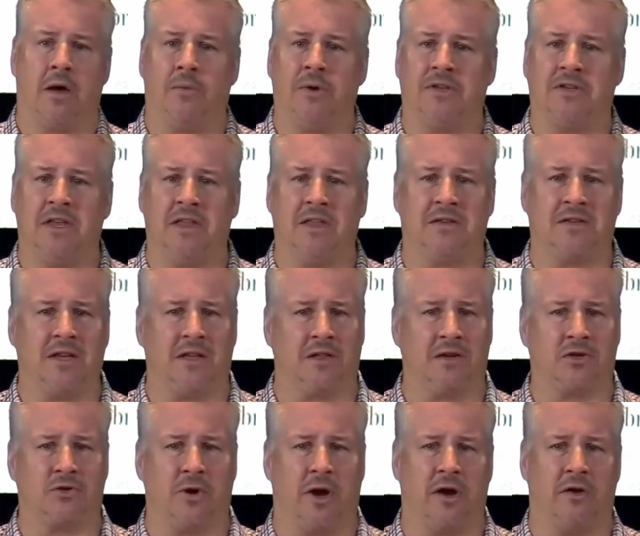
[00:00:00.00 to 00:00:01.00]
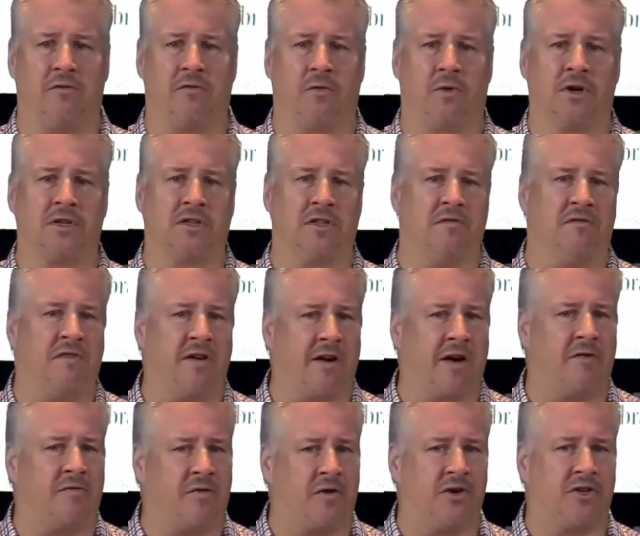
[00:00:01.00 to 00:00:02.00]
Now, we see this illustrated for us the
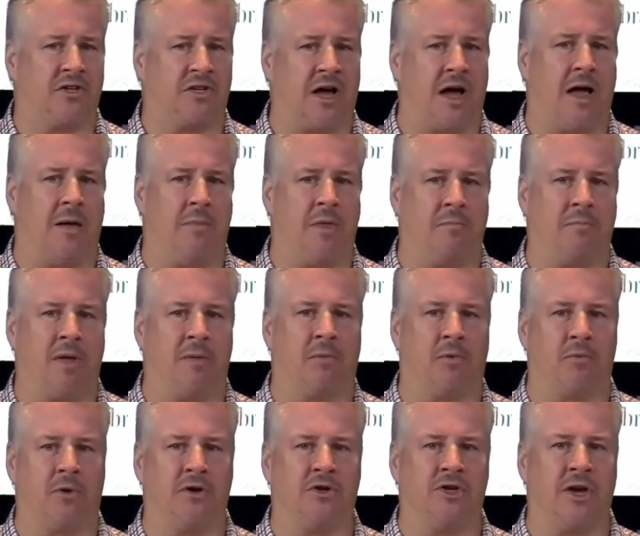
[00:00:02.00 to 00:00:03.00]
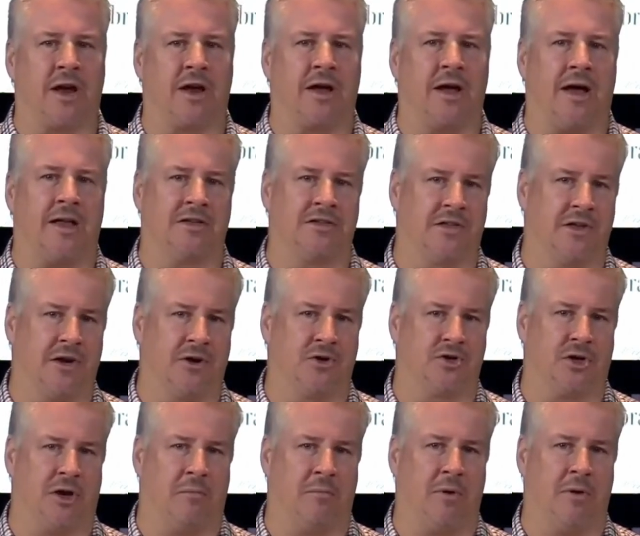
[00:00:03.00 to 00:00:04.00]
very first time that people reject God's
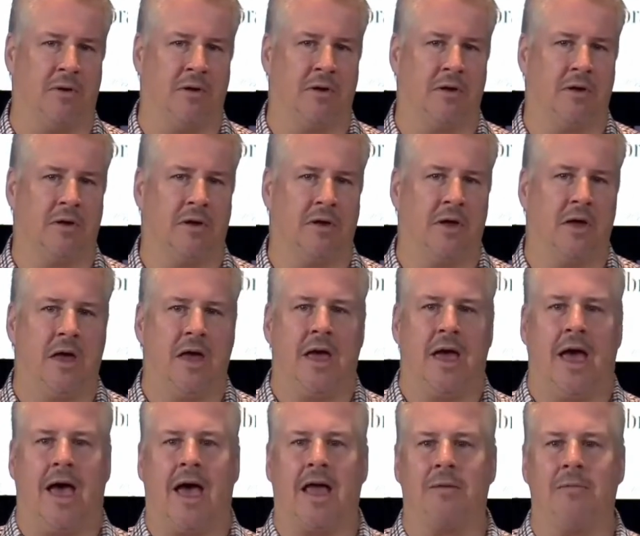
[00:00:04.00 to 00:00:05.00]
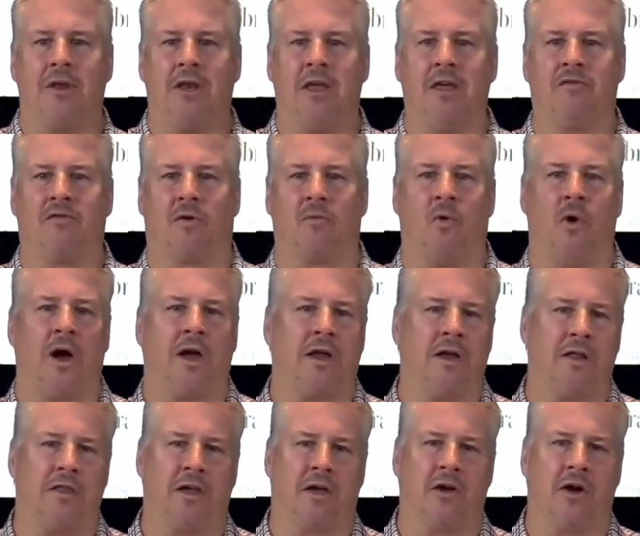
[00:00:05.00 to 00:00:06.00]
leadership. Adam and Eve are
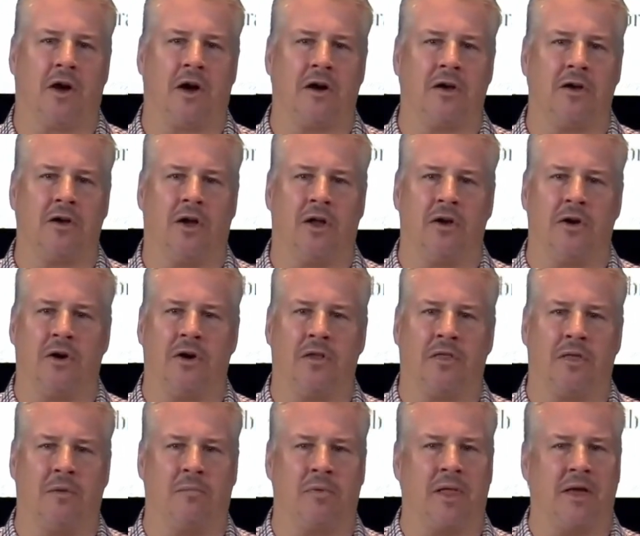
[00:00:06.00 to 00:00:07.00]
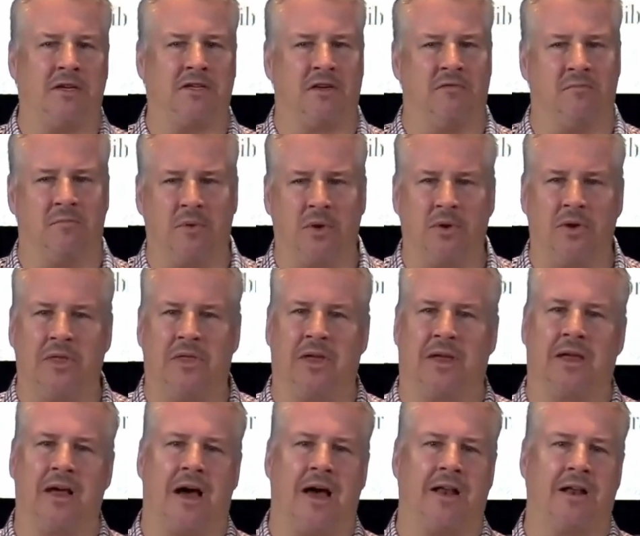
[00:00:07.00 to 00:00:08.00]
walking in the garden on earth, a place of beauty
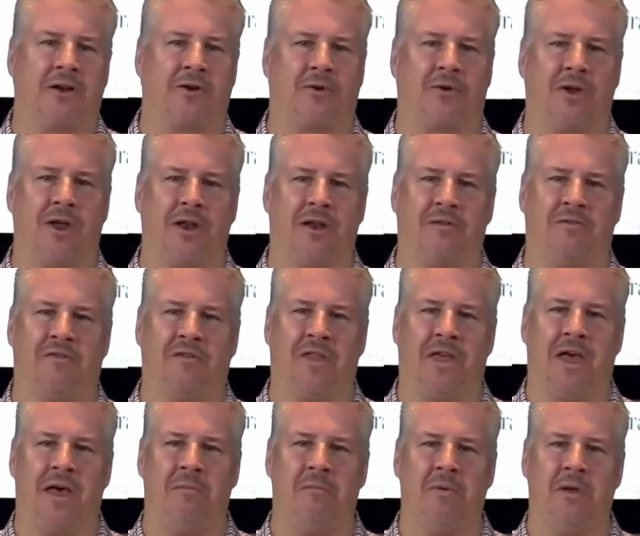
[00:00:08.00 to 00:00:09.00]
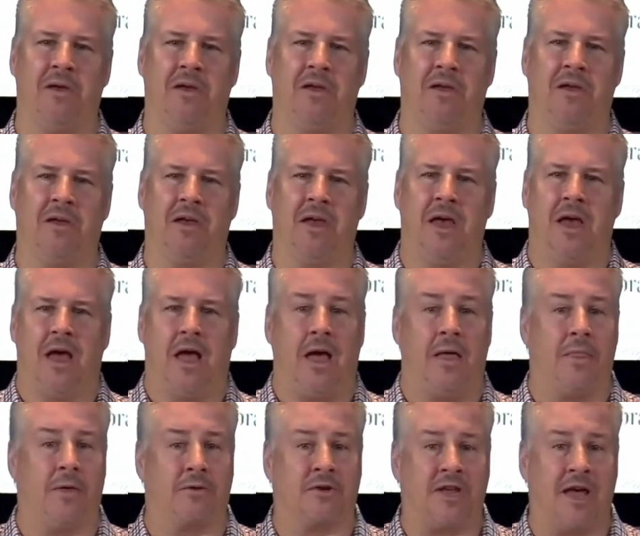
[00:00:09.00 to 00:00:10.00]
that God had created for them.
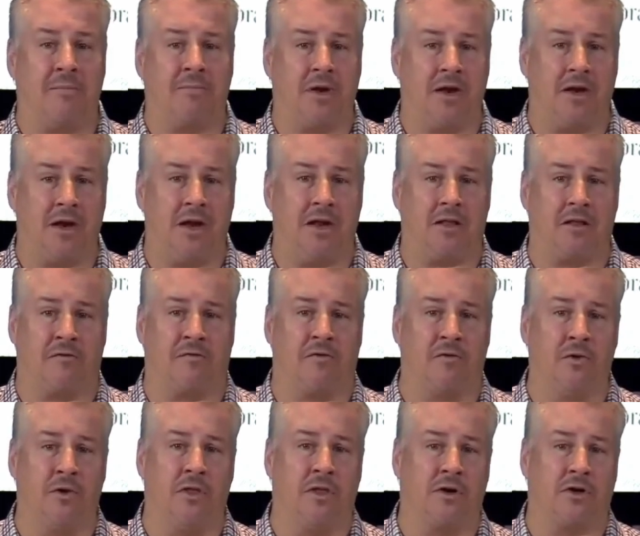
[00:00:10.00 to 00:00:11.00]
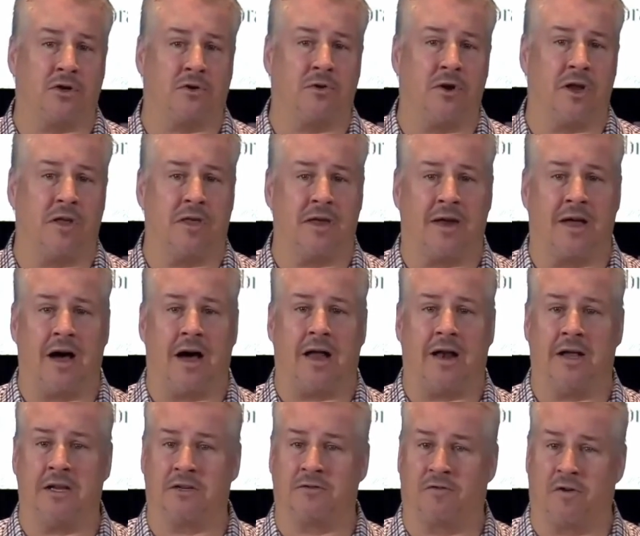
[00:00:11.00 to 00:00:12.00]
And they're tempted to eat the fruit of the tree that
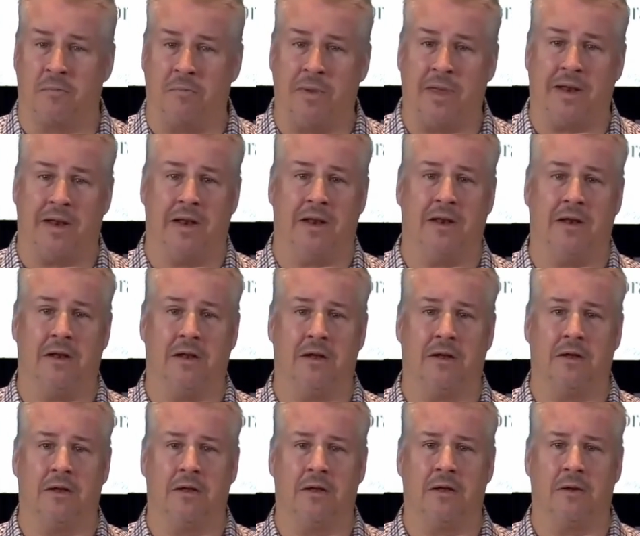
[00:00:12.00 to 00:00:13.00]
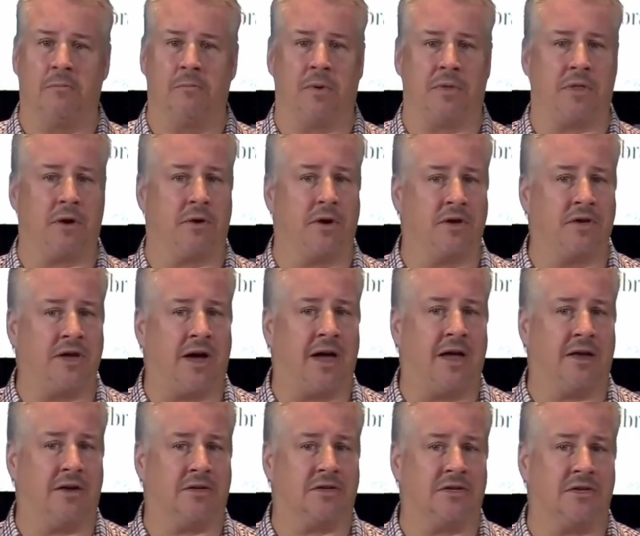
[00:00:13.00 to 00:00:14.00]
God has forbidden, but they're
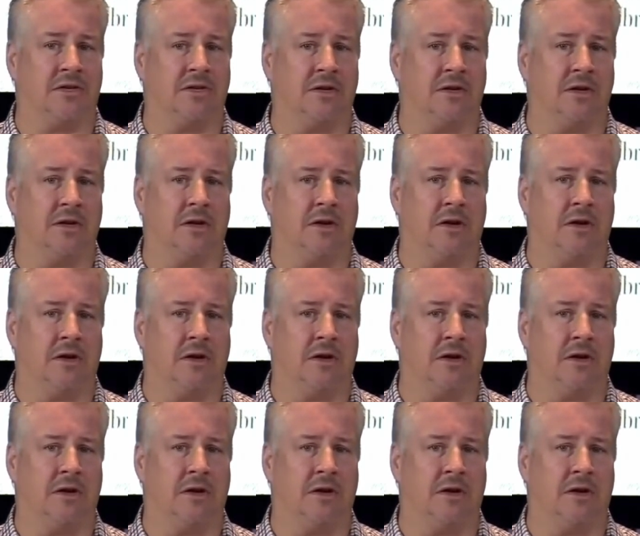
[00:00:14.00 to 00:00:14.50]
enticed.